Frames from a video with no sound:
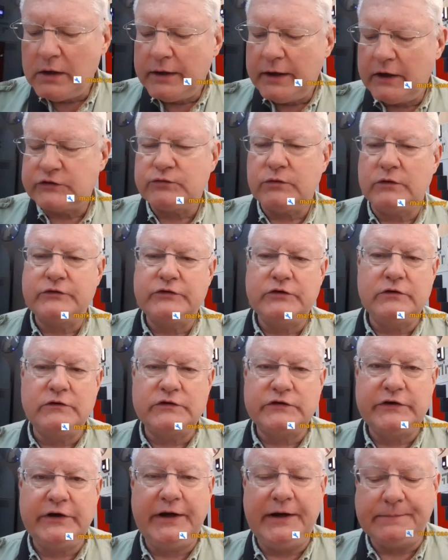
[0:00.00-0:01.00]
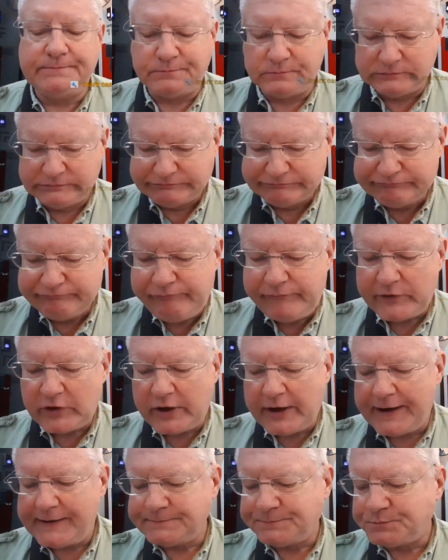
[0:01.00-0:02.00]
It's what you've seen,
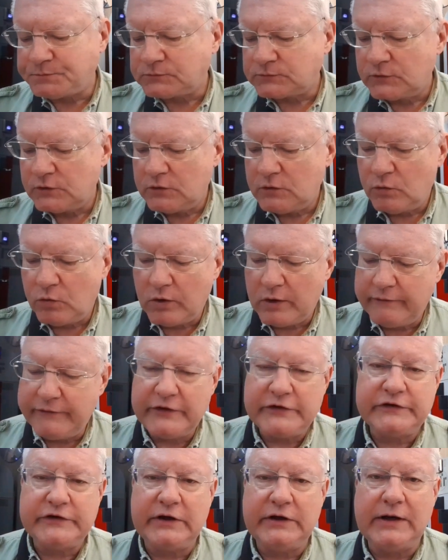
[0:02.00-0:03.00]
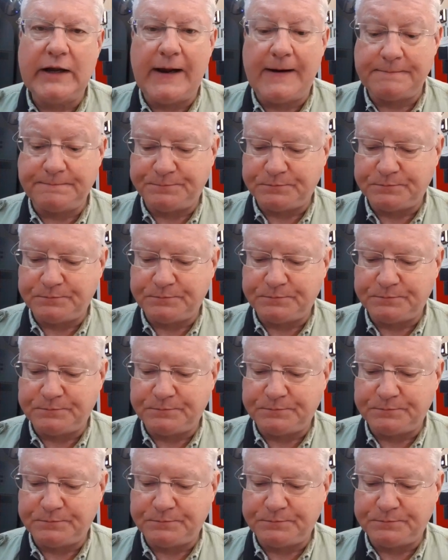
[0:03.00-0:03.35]
okay? Where have you seen that?